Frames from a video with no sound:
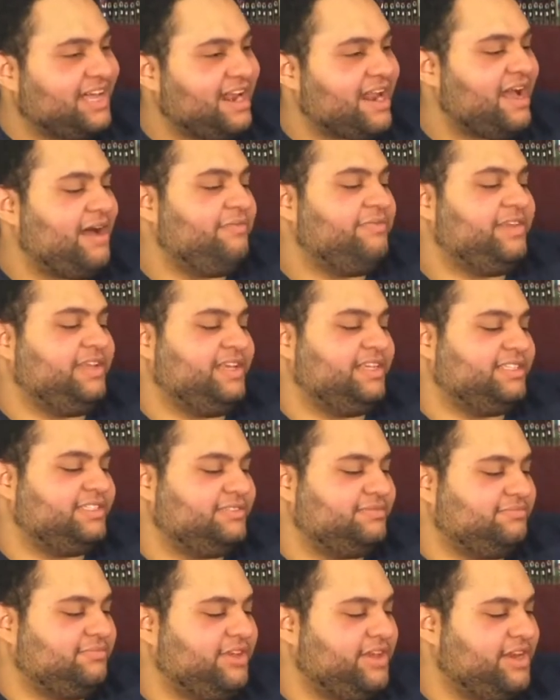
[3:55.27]
an
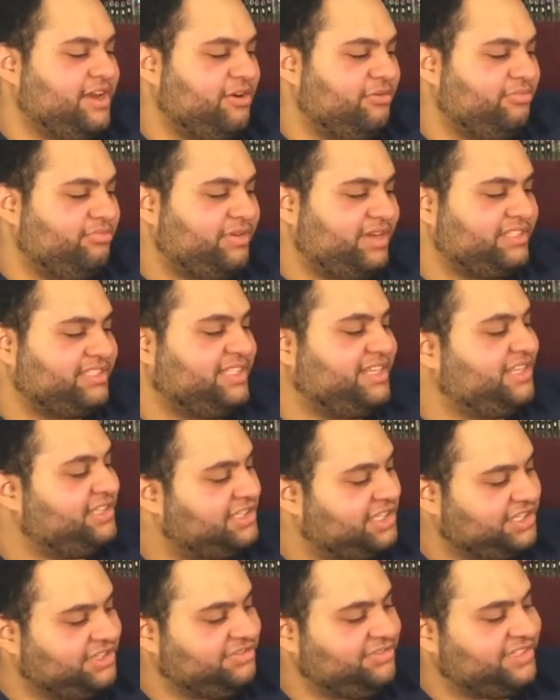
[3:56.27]
obvious,
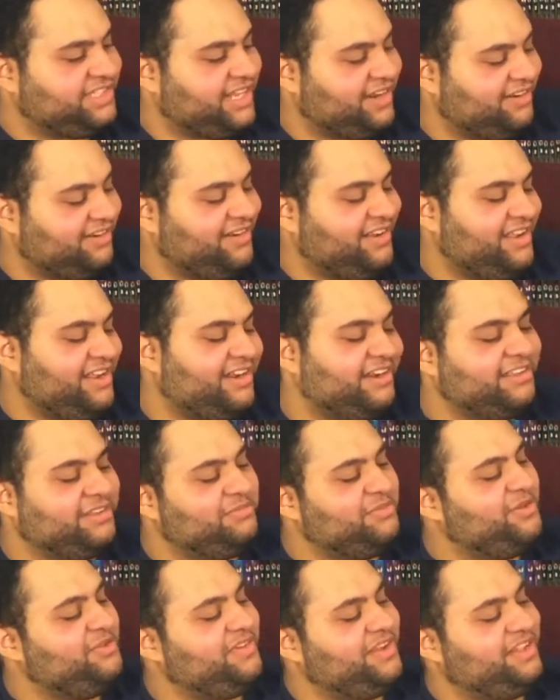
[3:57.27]
precedent that you set early on in
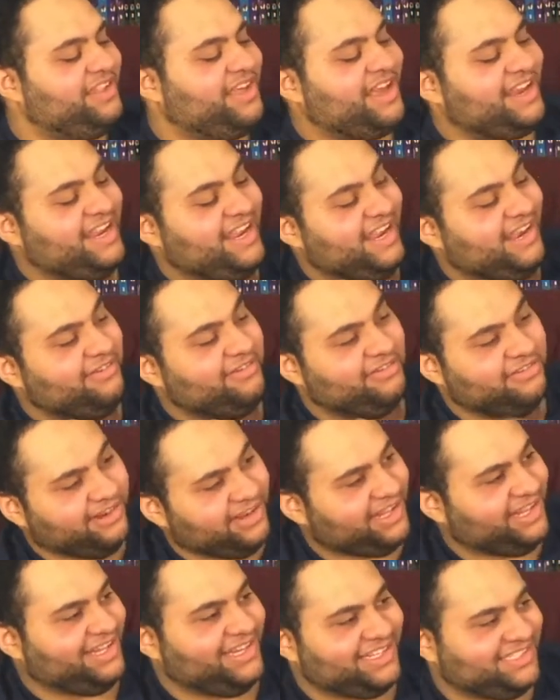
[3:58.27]
the movie that he
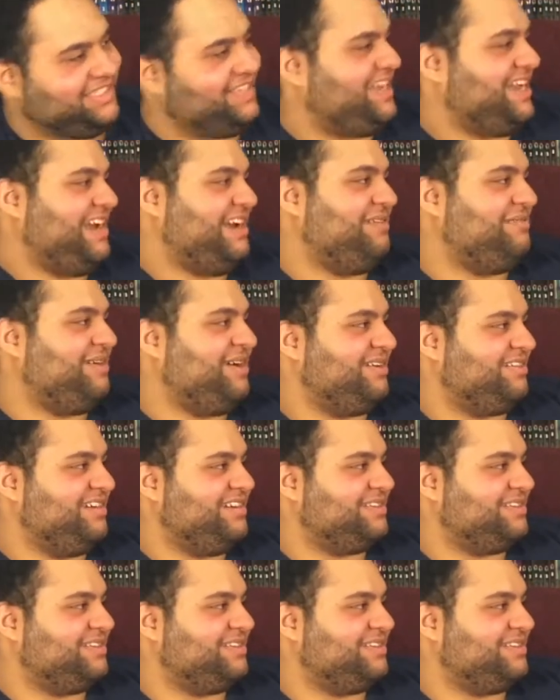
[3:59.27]
really doesn't care about